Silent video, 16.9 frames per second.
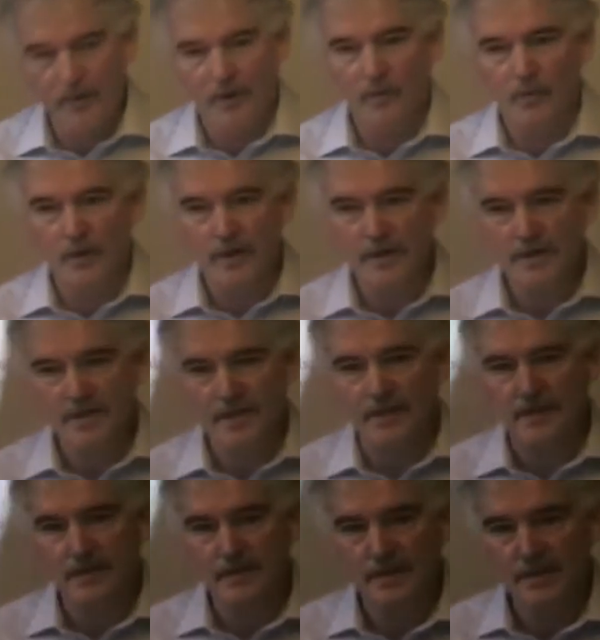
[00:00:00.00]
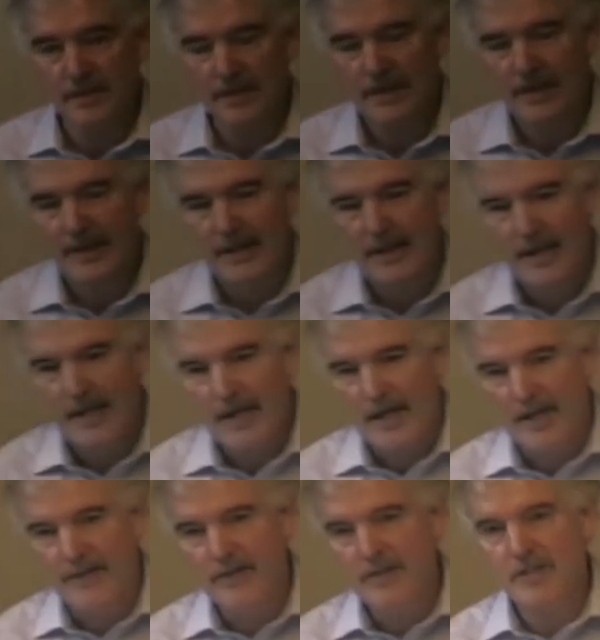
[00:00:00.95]
What Works centres,
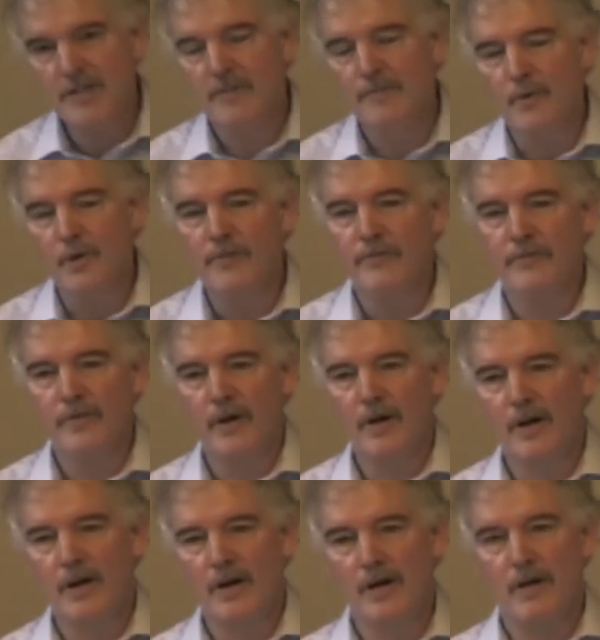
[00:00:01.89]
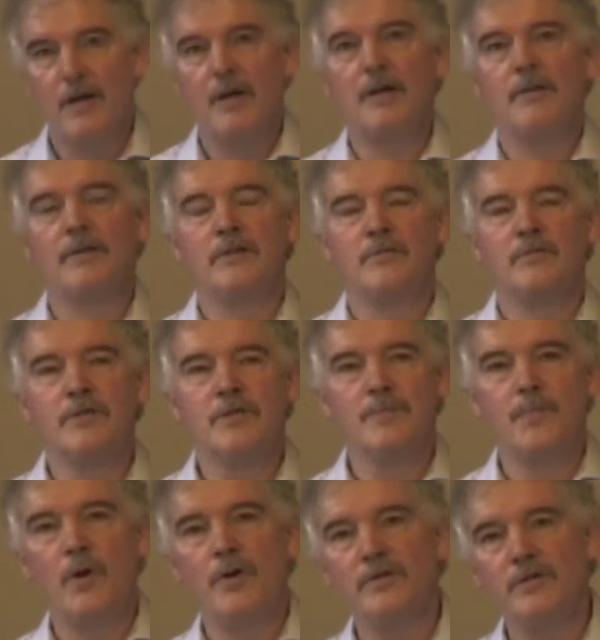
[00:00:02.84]
and this is a move that
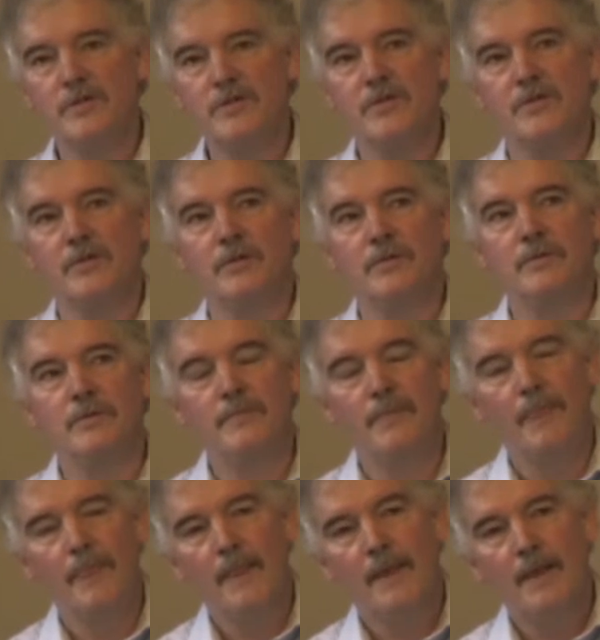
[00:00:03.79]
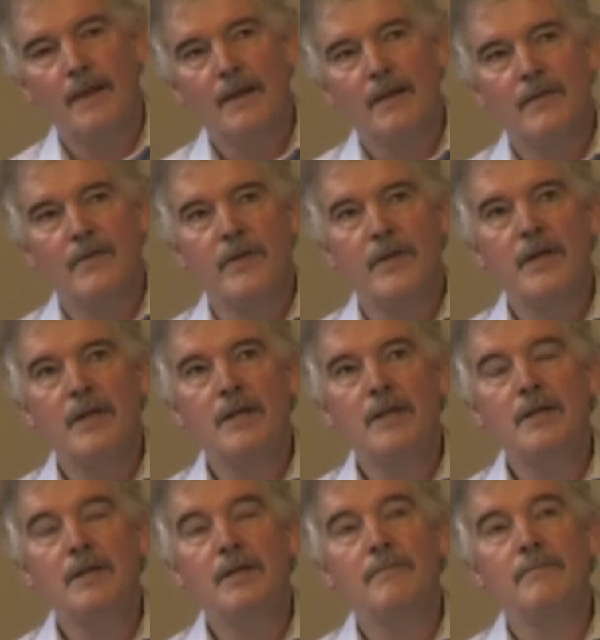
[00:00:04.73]
responds to
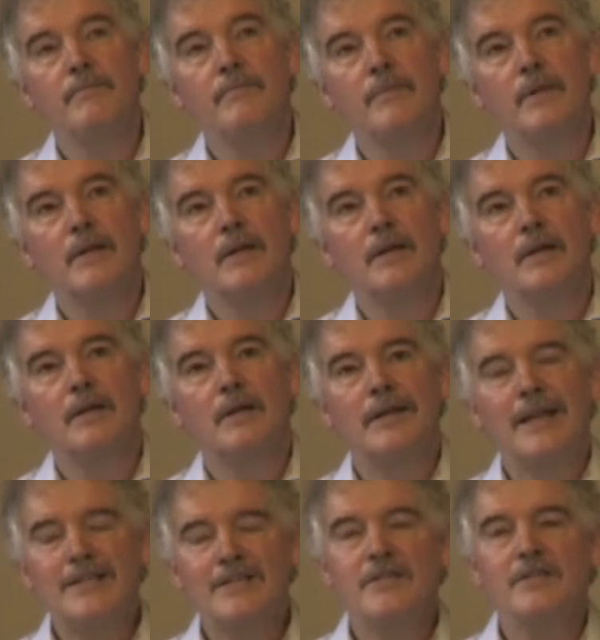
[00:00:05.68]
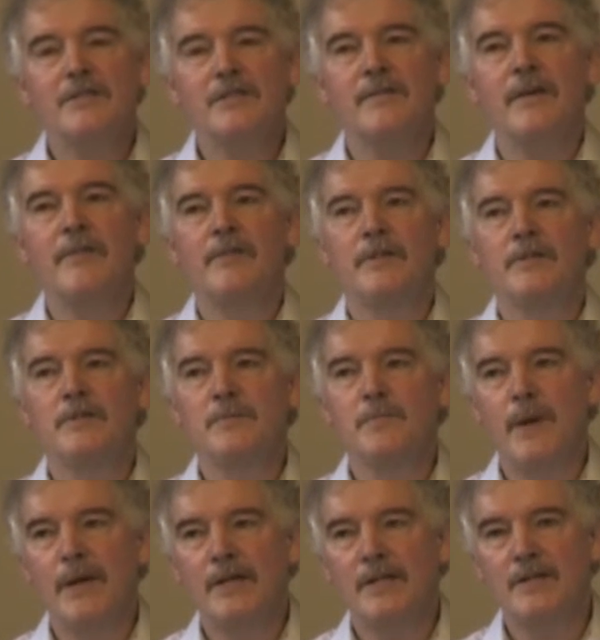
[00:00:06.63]
the lessons of
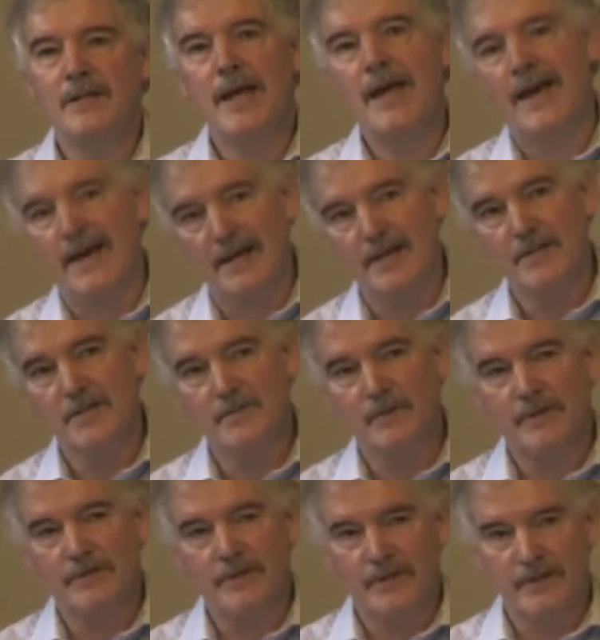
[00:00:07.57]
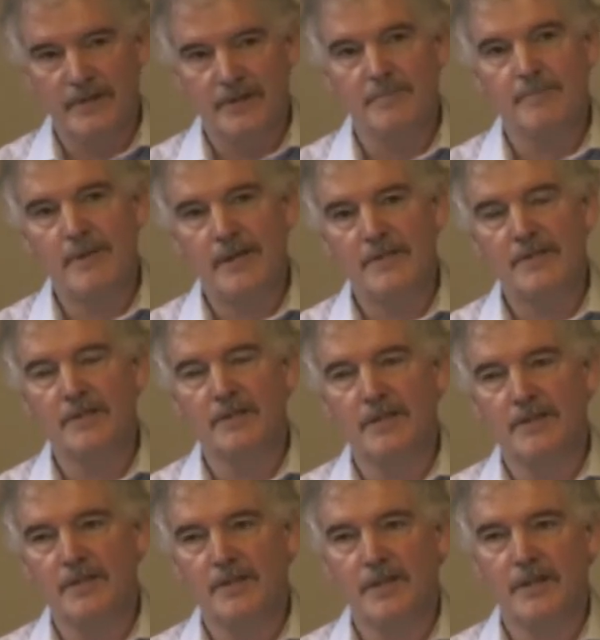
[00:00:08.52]
evidence-based X, whatever it is, medicine,
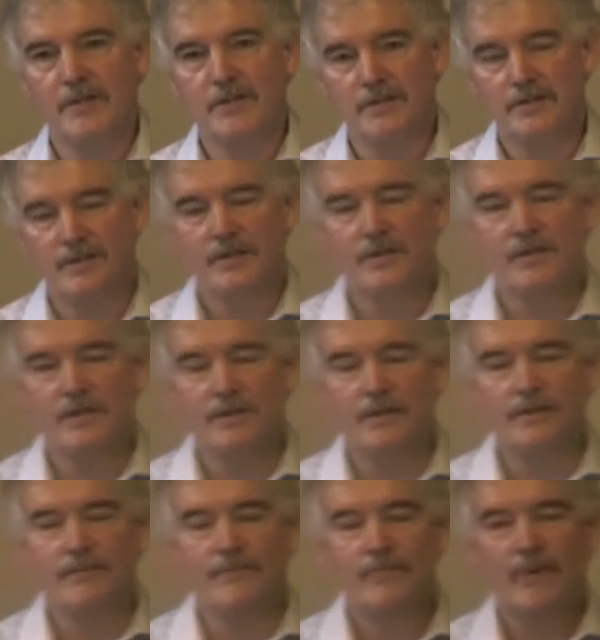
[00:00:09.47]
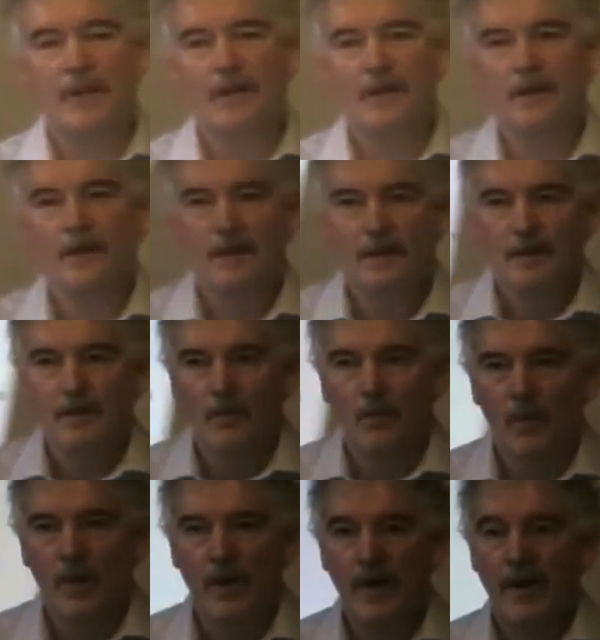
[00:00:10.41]
education, and so on.
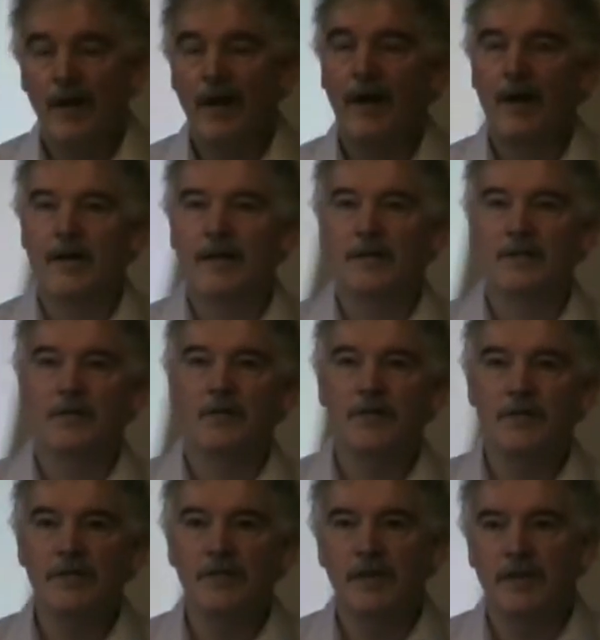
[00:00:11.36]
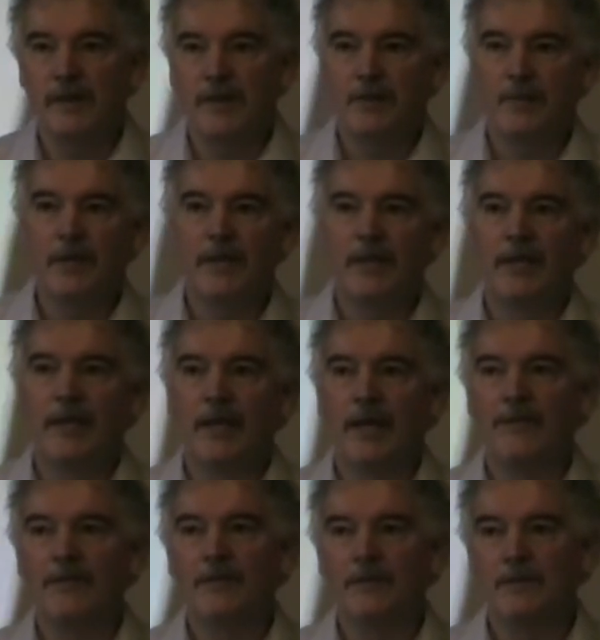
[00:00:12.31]
Where, as Chris said right at the beginning,
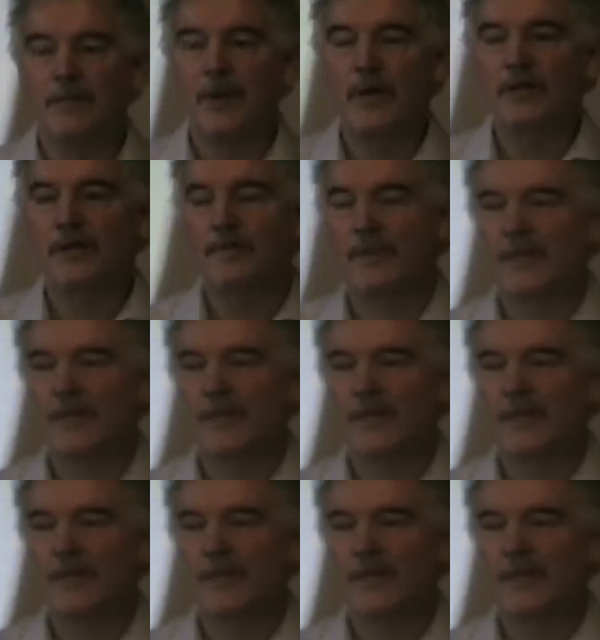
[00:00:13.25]
evidence-based